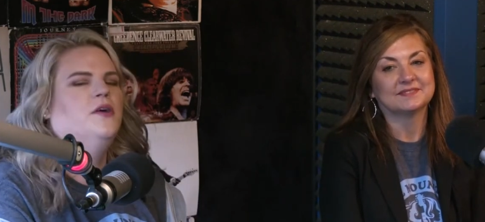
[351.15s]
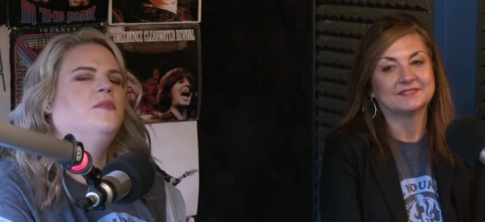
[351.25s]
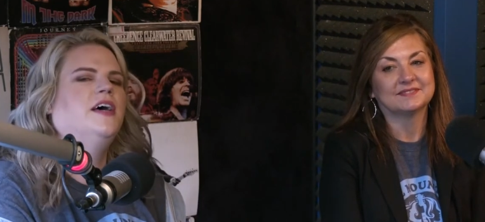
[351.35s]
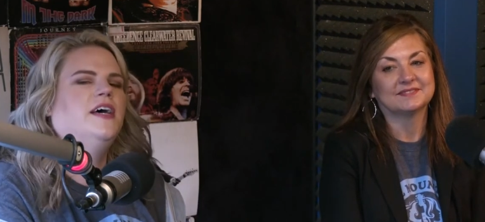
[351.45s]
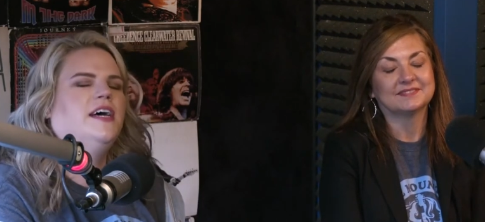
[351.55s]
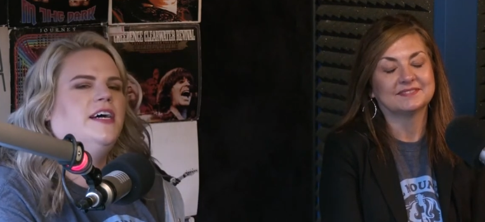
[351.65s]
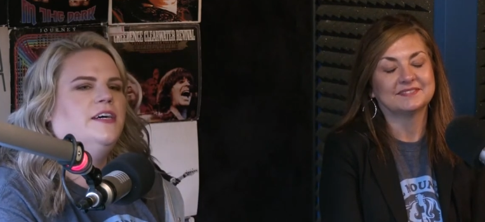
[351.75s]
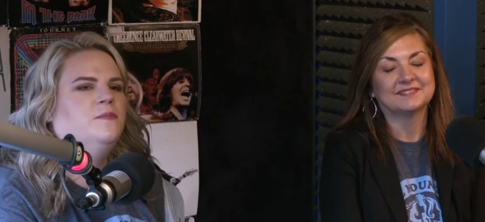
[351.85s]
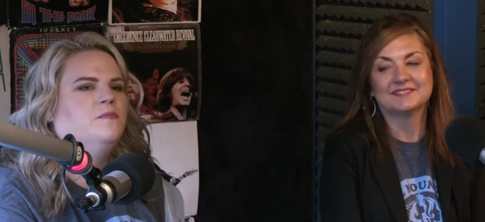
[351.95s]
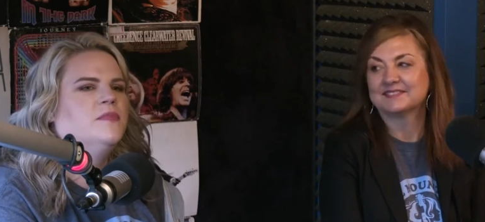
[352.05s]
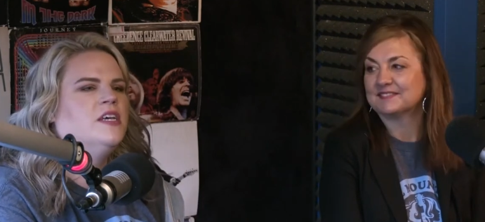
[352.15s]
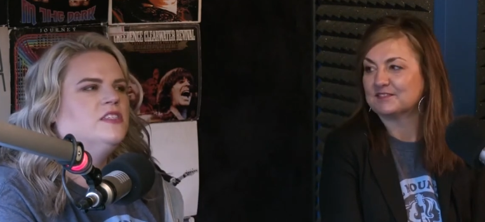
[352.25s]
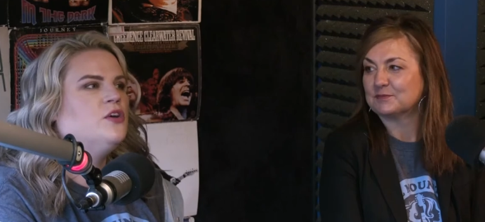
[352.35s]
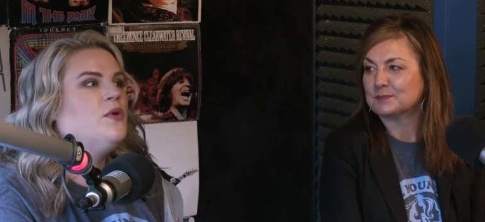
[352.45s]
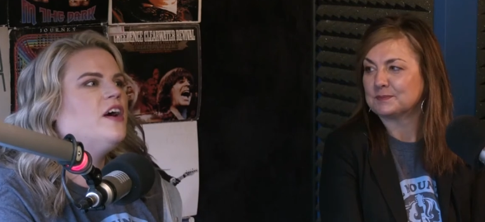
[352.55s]
Speaker 1: But um,
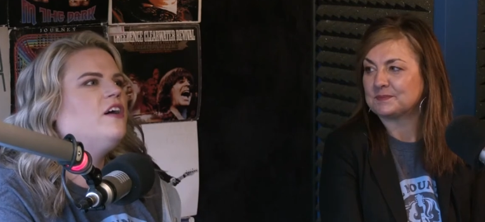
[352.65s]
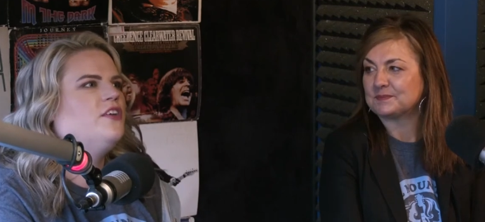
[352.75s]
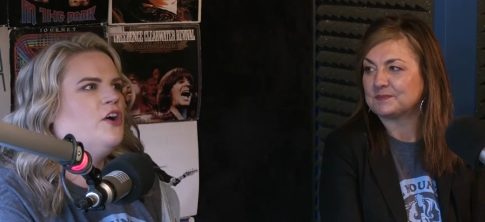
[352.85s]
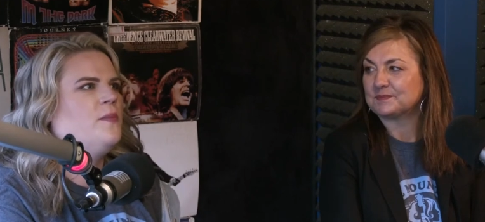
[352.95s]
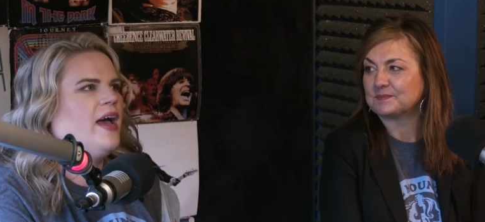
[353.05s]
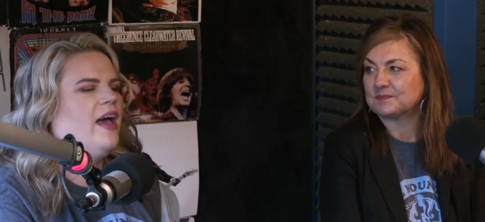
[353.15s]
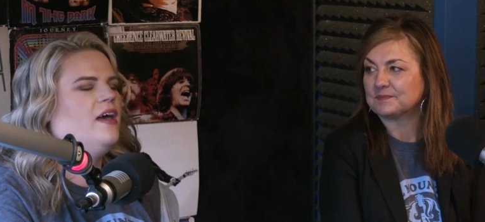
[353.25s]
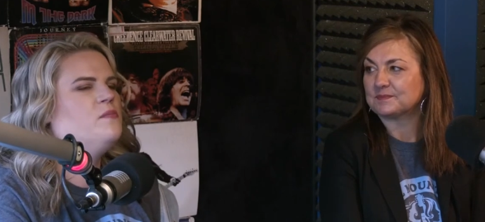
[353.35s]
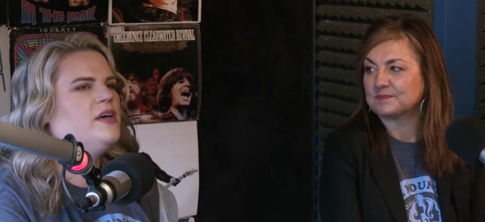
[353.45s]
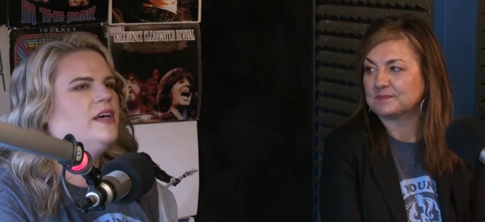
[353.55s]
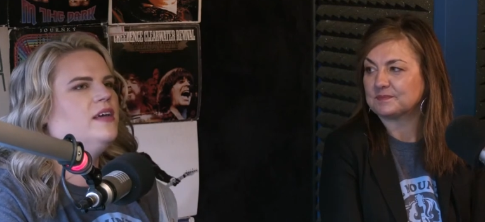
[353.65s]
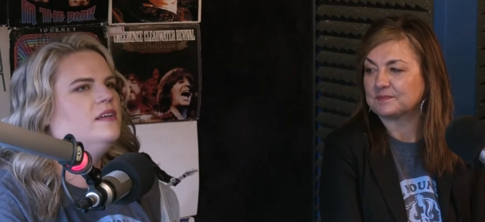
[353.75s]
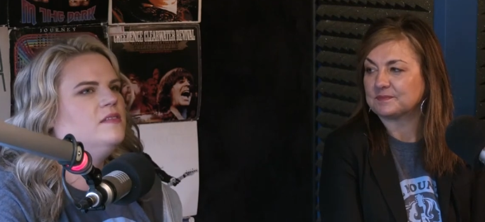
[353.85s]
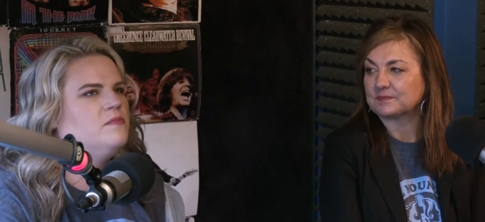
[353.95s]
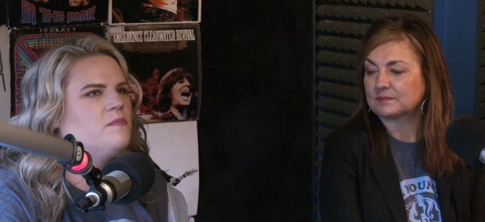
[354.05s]
so we all know Matt, but
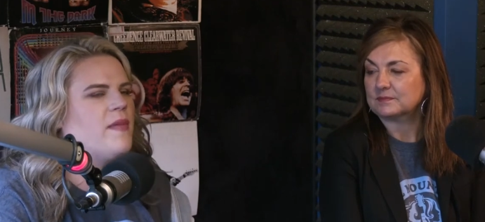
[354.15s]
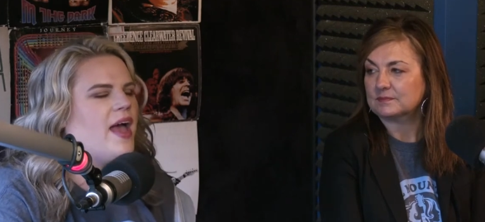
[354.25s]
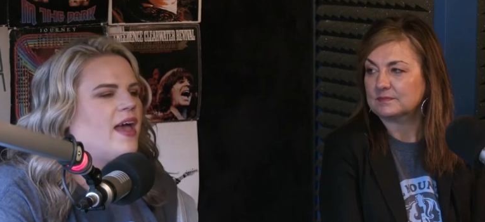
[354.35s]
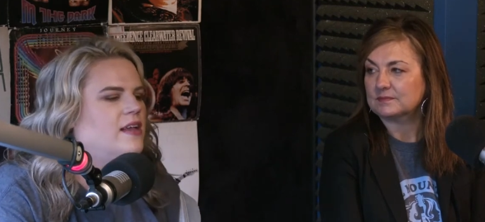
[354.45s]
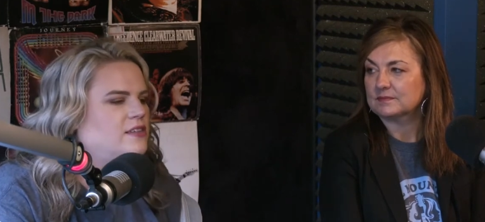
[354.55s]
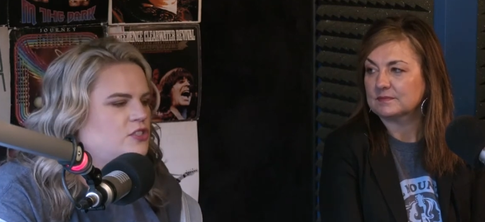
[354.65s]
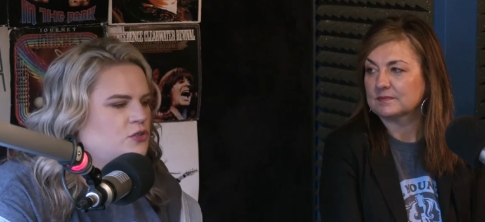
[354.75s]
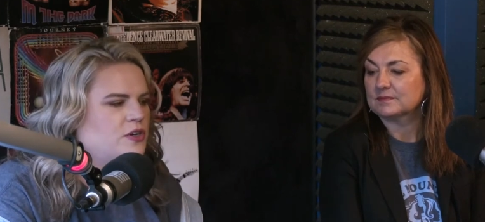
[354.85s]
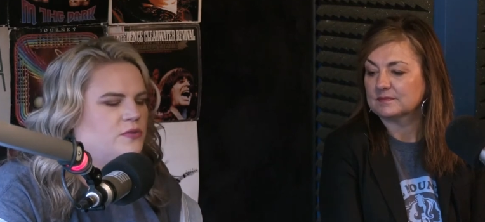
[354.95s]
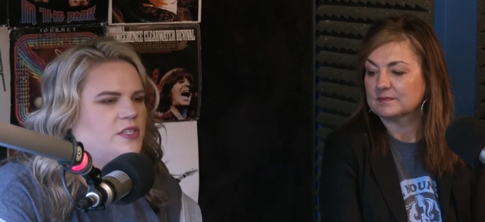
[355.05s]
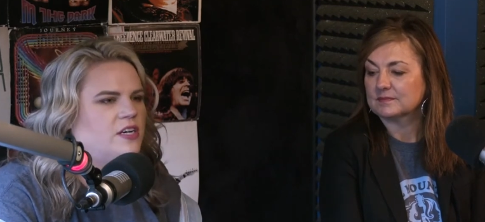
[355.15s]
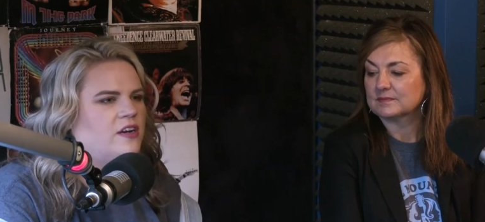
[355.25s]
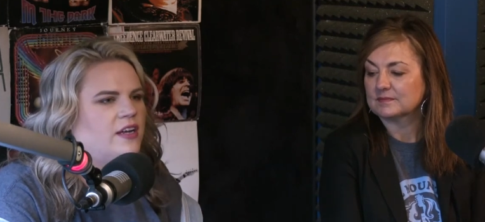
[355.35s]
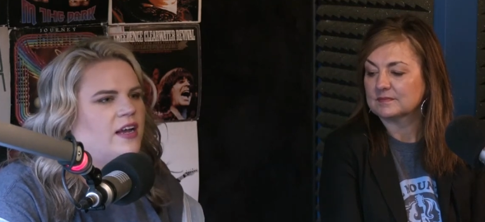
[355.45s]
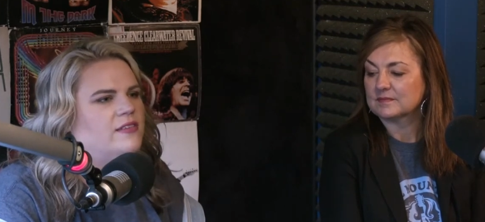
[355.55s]
Matt and Jordan were
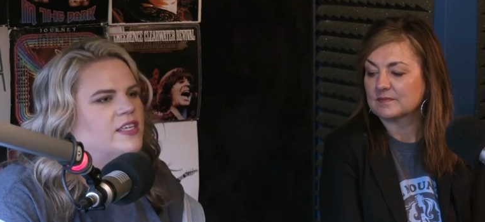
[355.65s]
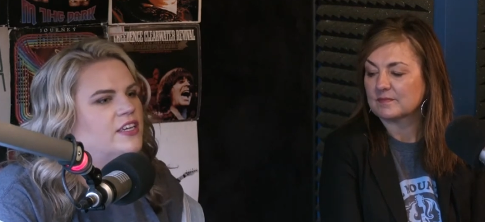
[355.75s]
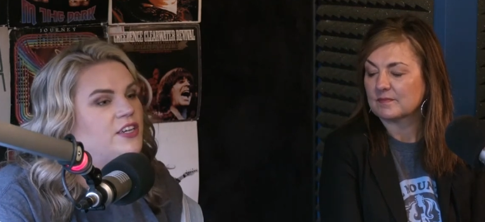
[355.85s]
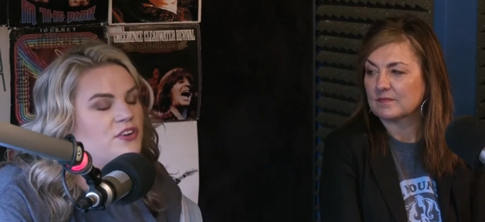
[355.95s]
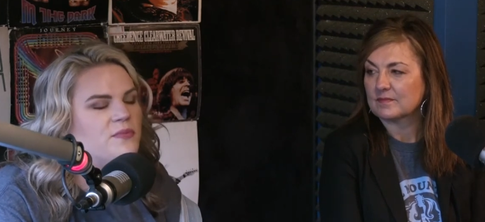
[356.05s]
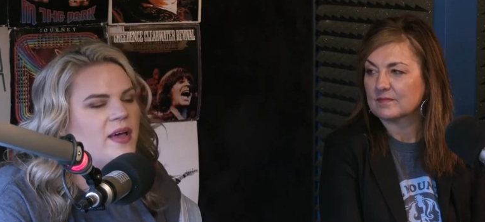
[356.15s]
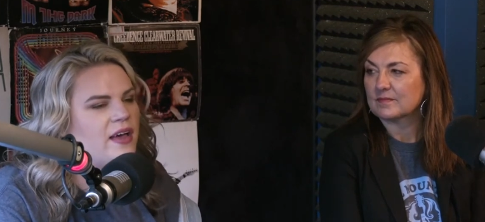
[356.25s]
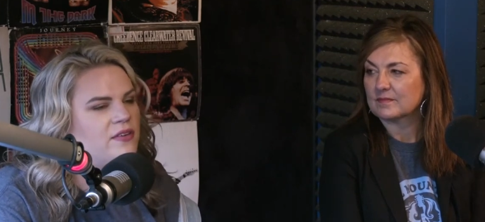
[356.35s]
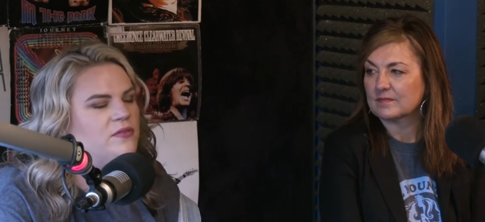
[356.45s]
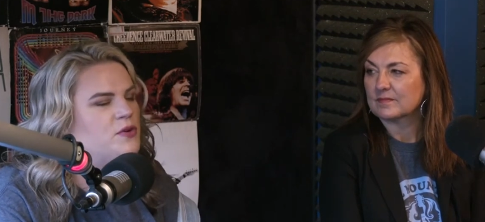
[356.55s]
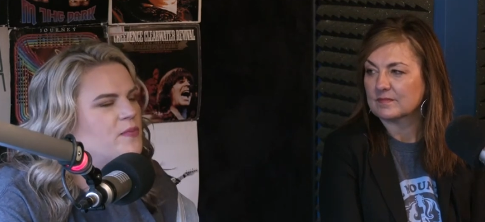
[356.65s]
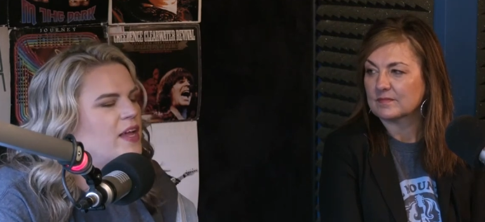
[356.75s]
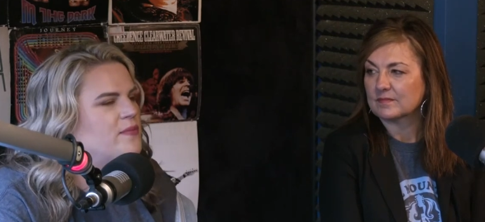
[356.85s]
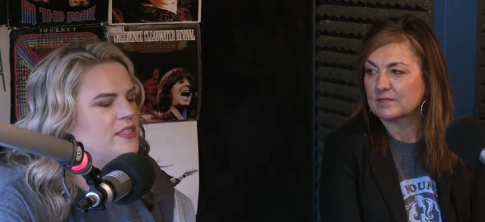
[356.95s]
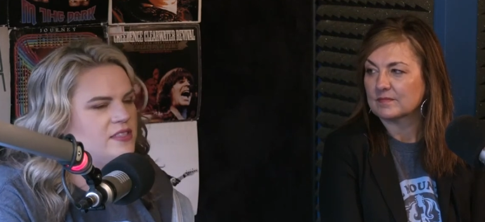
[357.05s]
talking, and I was like, you know what, Matt would make
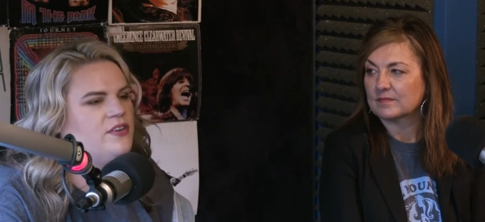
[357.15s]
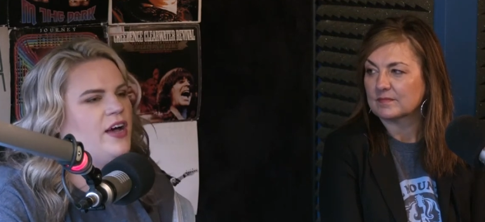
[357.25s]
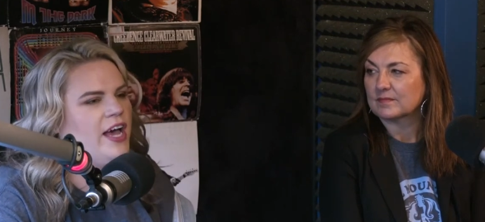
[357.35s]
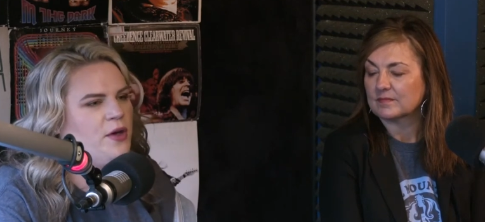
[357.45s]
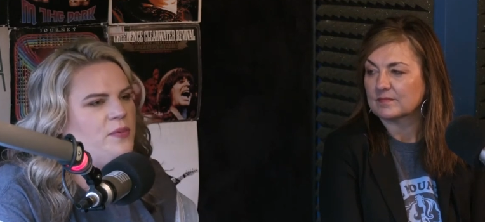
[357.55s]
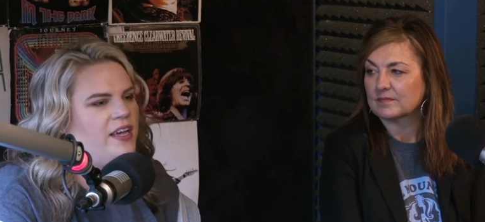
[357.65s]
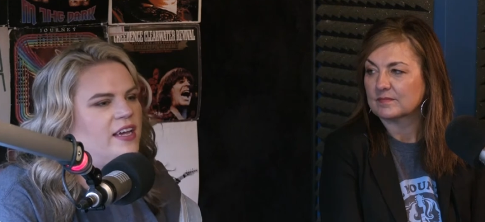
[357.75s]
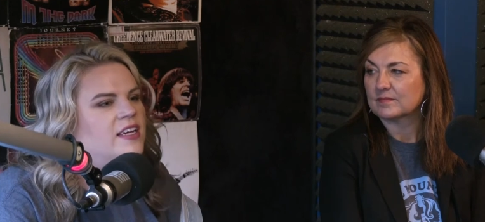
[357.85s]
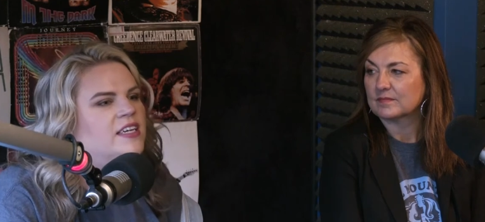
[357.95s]
me so happy